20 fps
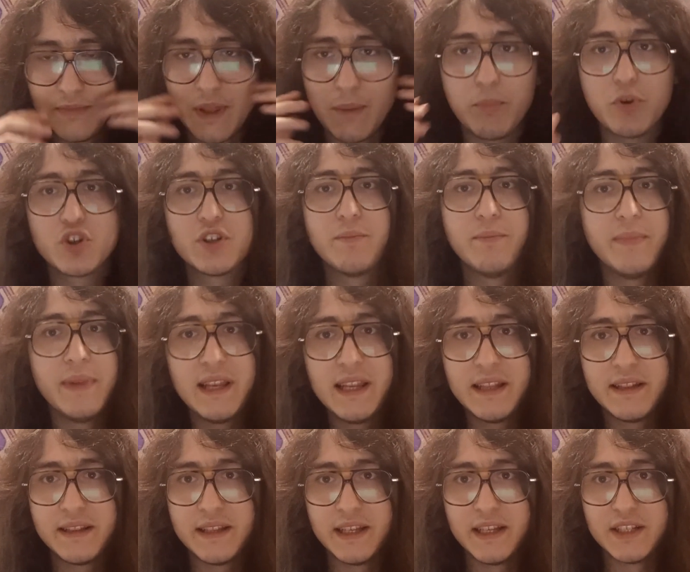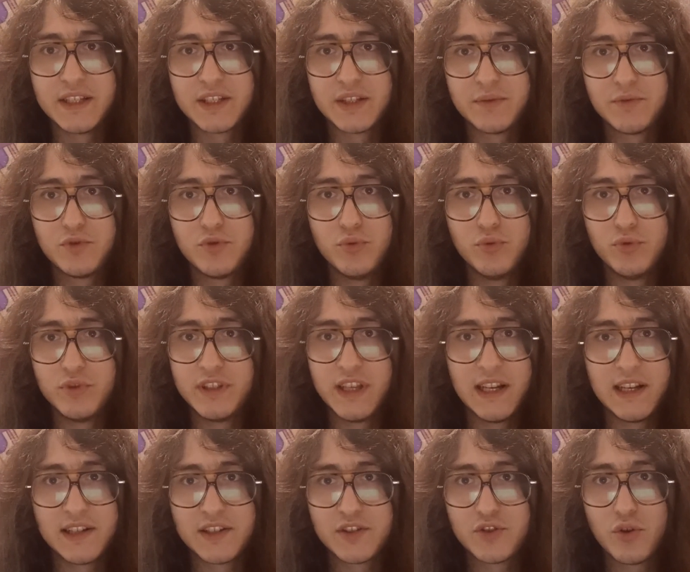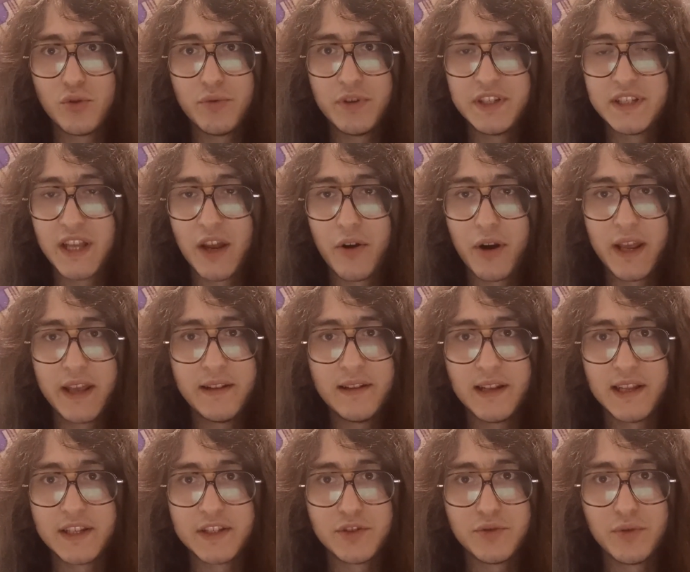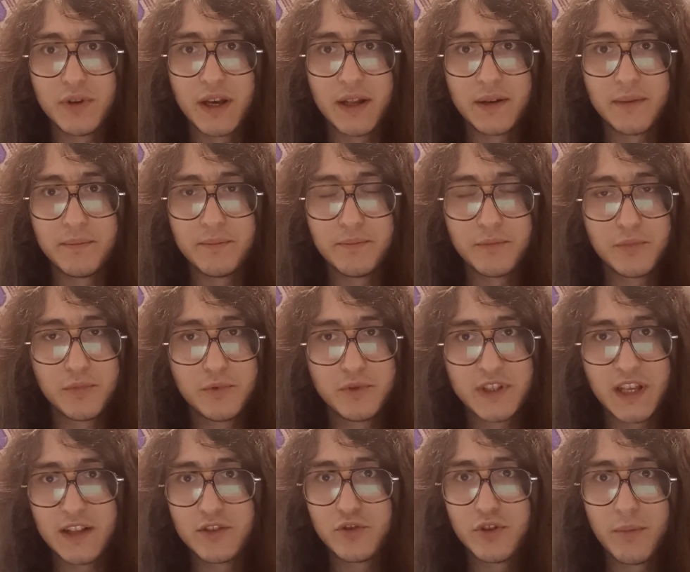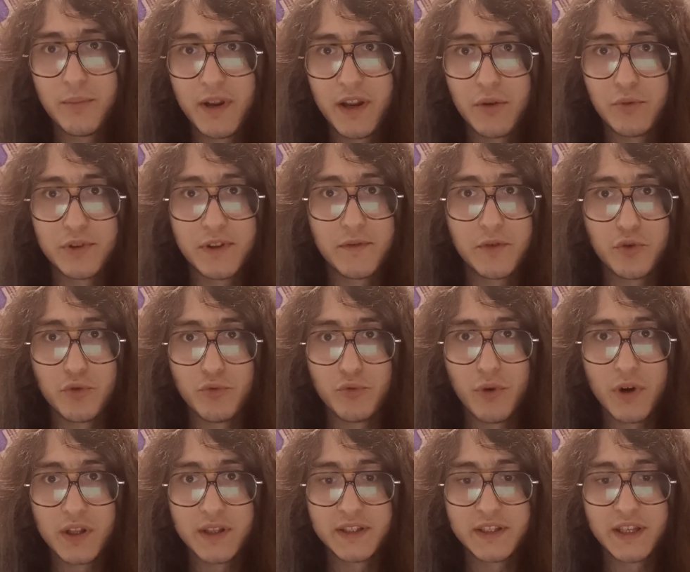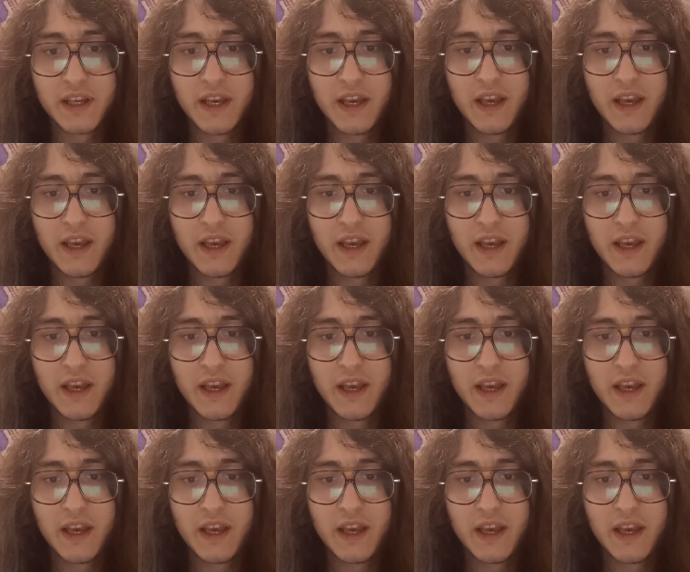possibilities to tell stories are endless. You can tell to the player whatever you want.